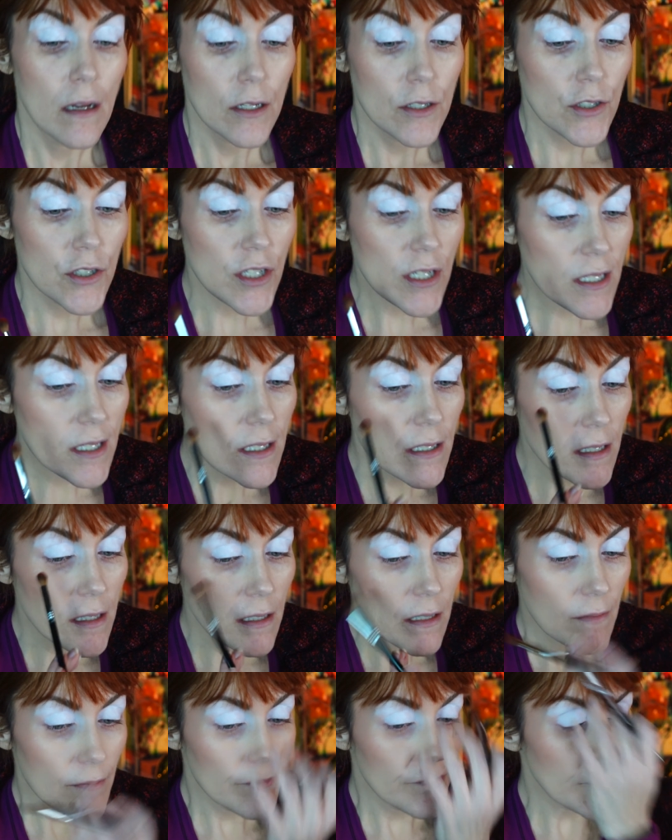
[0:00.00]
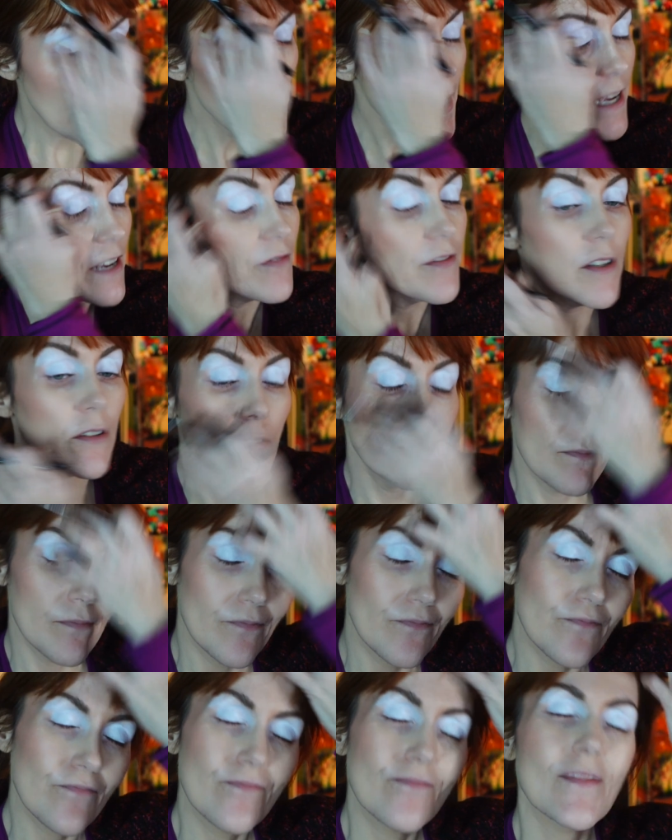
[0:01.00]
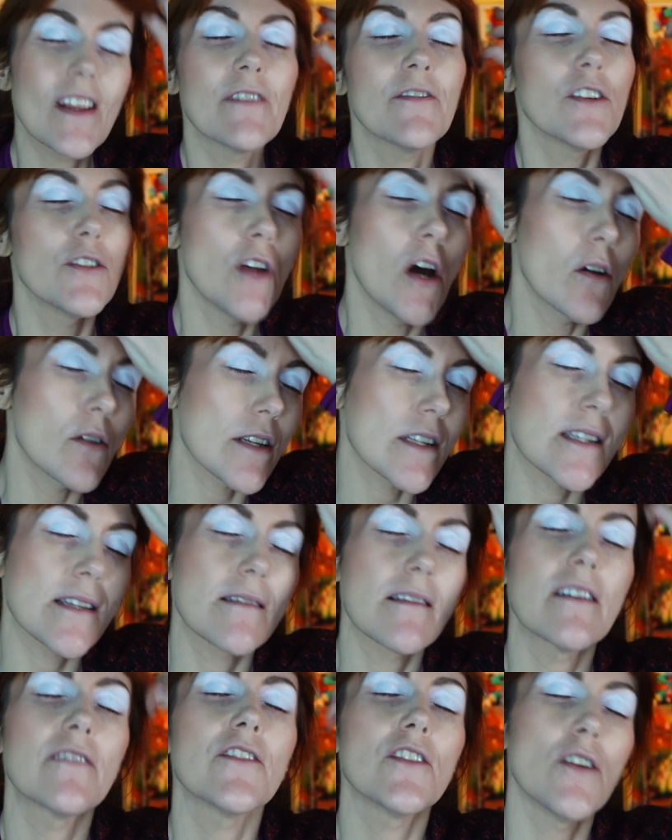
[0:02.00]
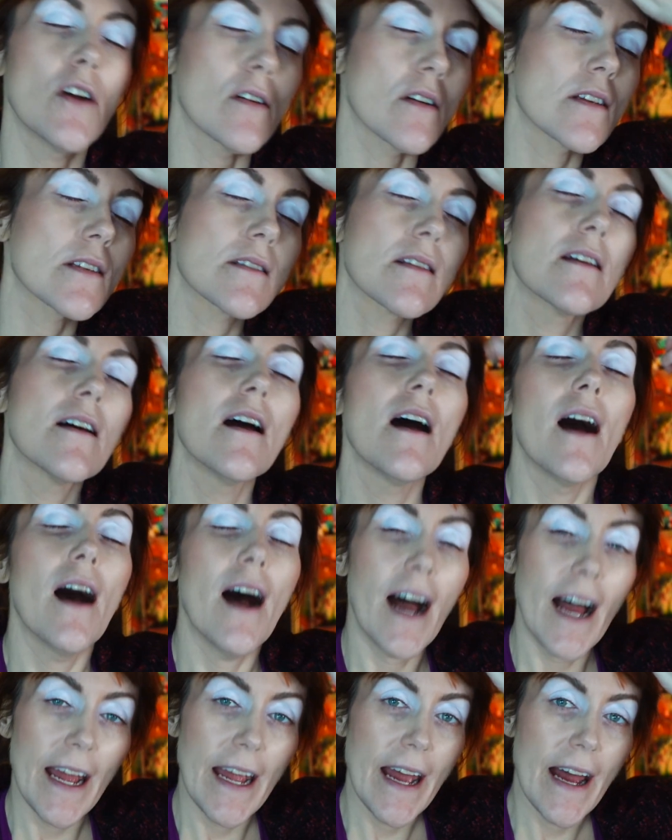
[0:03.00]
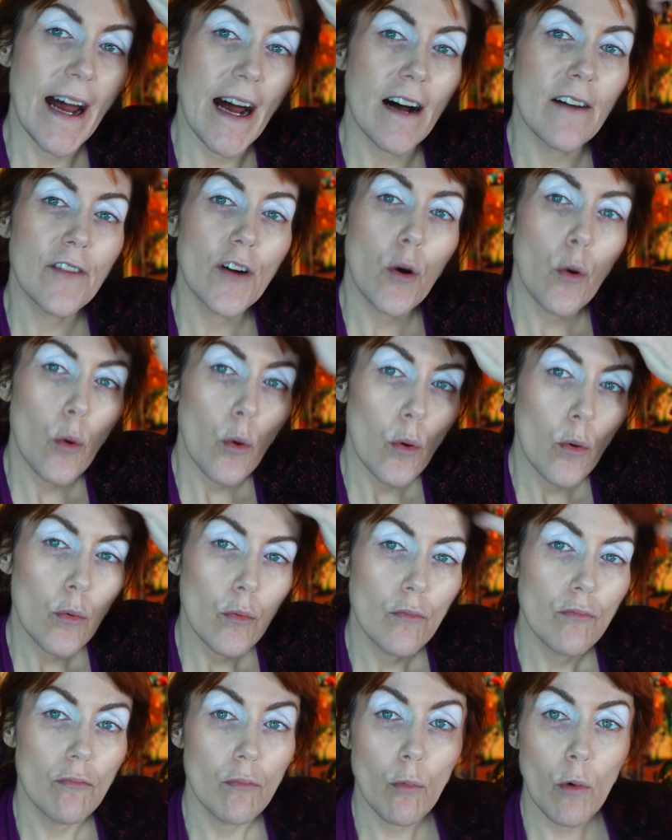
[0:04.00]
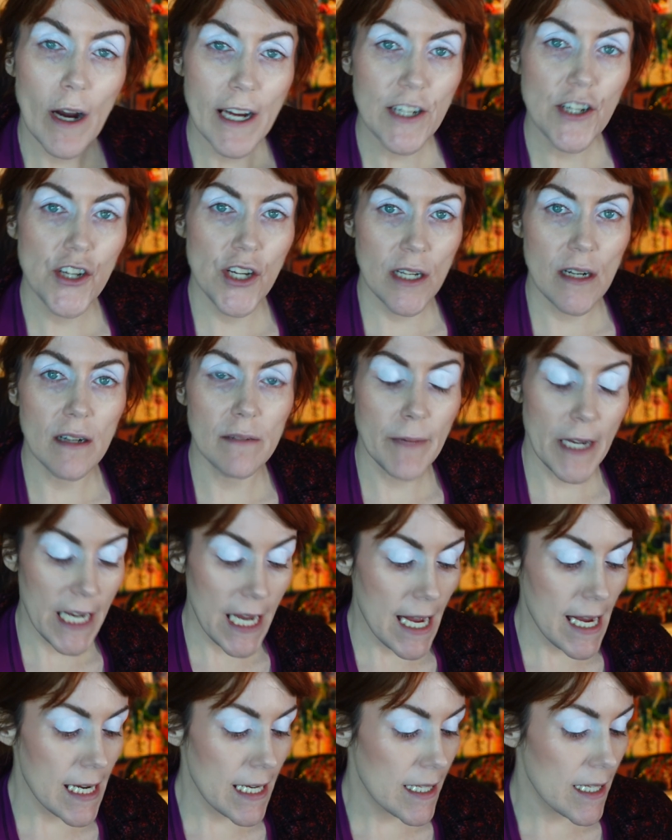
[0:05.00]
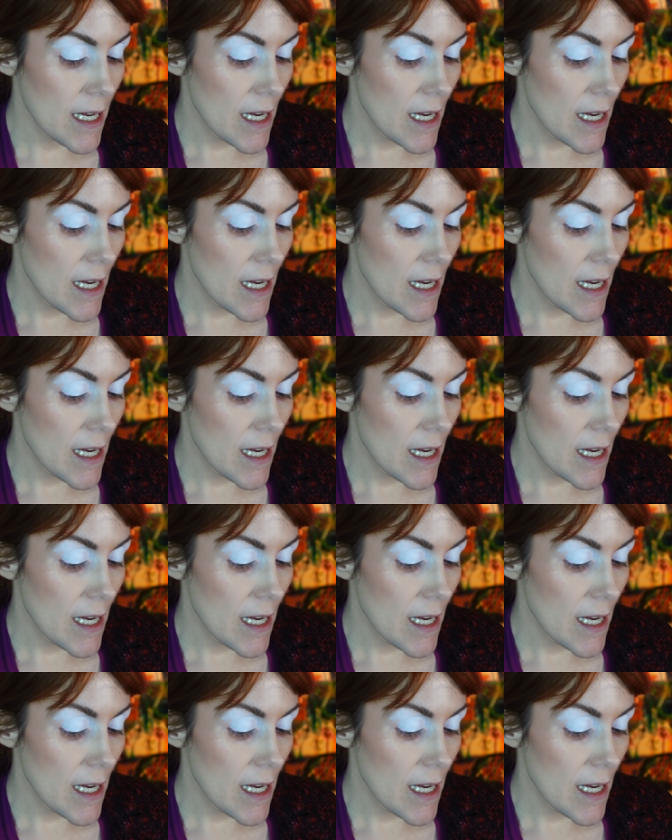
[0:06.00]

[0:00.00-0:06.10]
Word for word: just, okay, if you, if you notice, if you notice, I have white shit on my eyes.